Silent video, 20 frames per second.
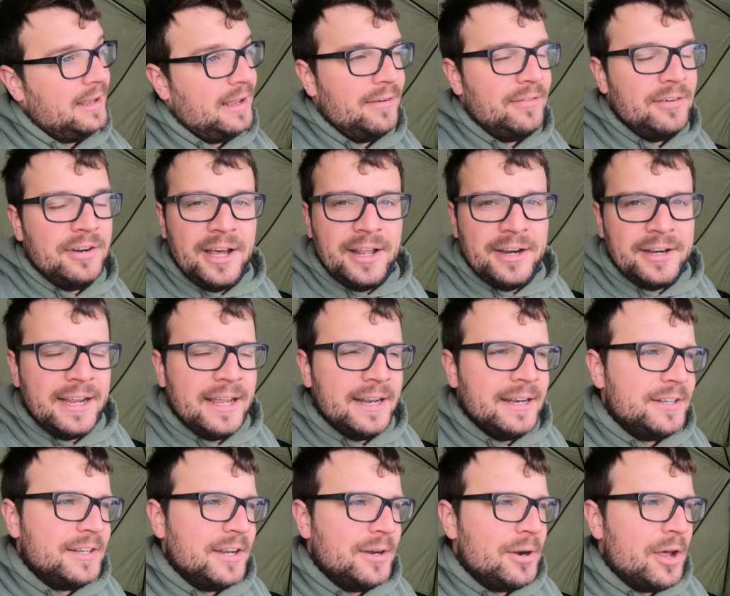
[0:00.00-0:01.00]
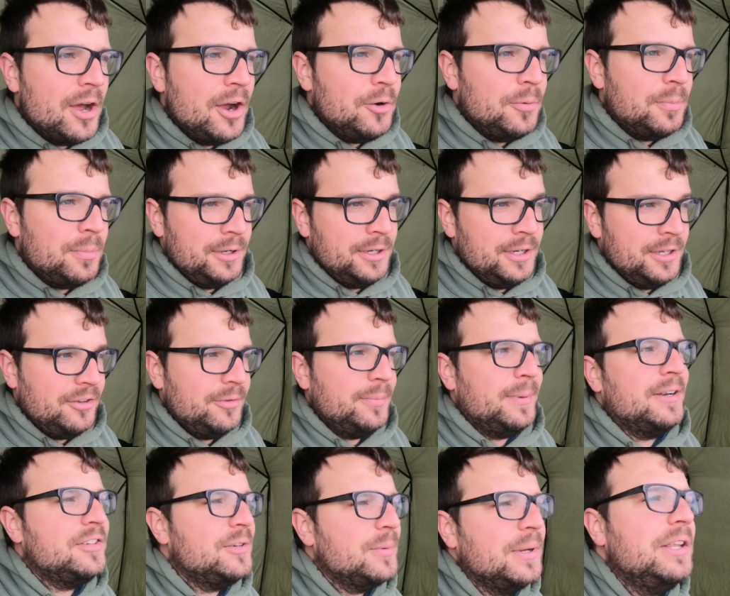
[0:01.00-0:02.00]
every now and again they don't open, and
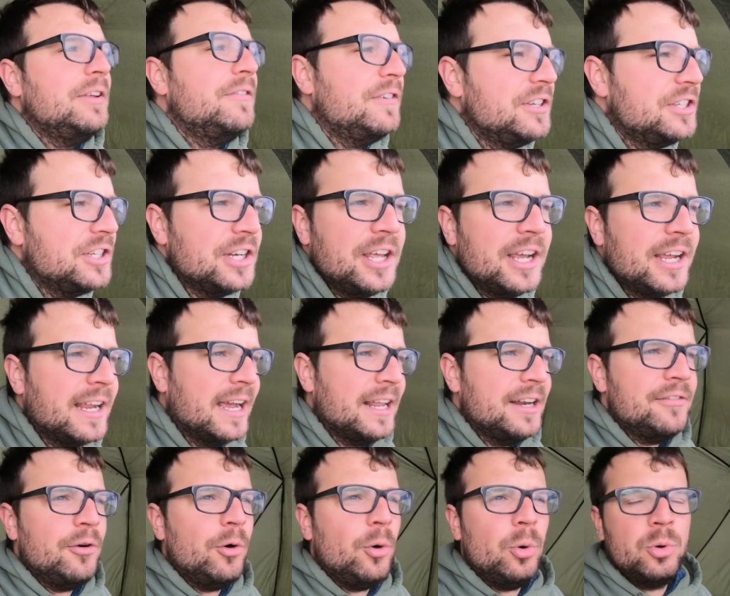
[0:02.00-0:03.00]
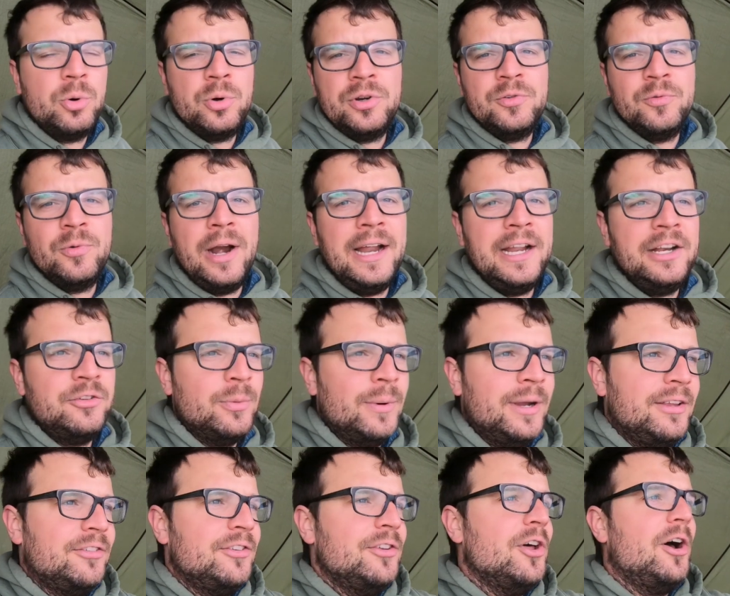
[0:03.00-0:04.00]
especially when you're fishing at a kind of awkward range
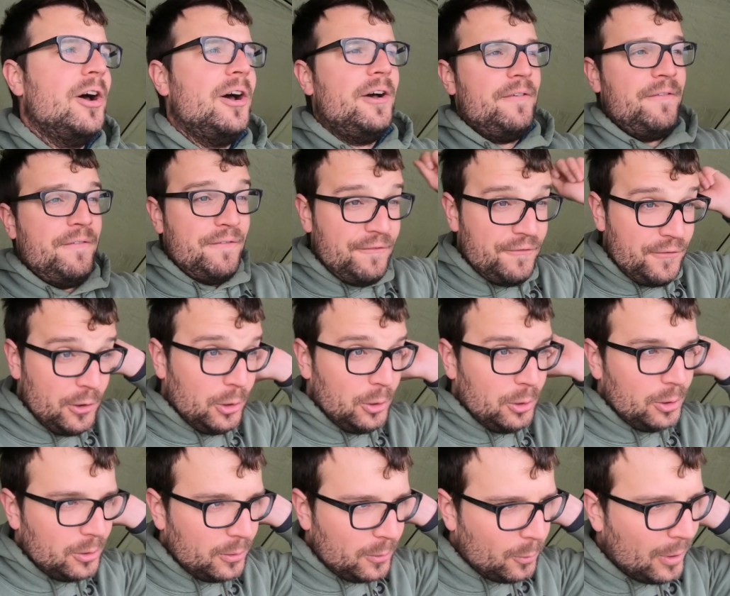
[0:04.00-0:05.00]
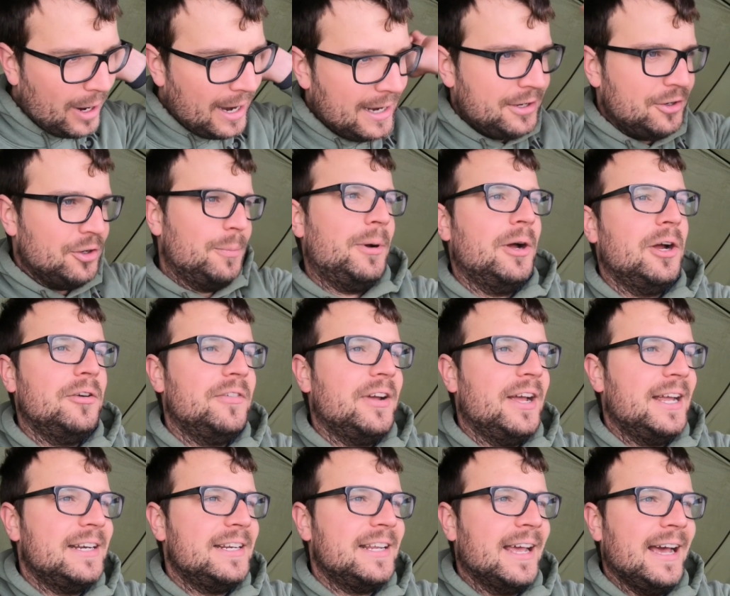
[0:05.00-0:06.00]
where it's not a full wind up
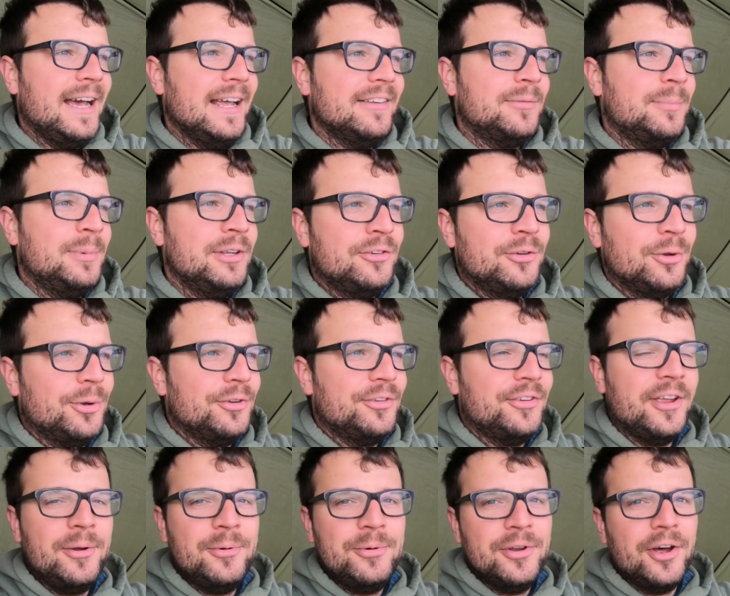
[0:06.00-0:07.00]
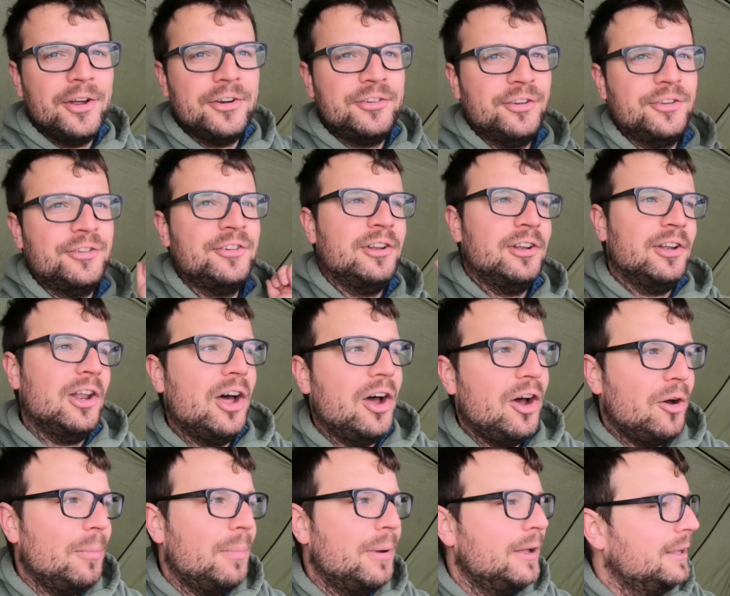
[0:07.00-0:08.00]
overhead cast, but it's also not just a
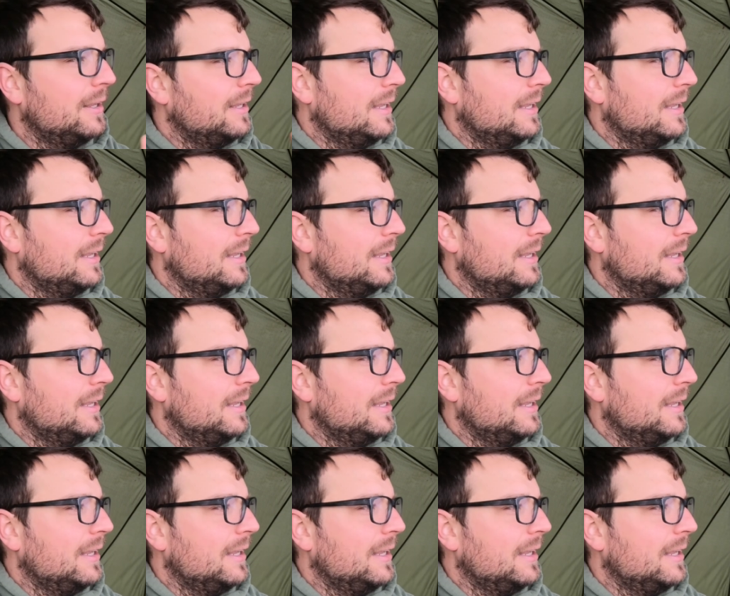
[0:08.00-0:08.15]
lob.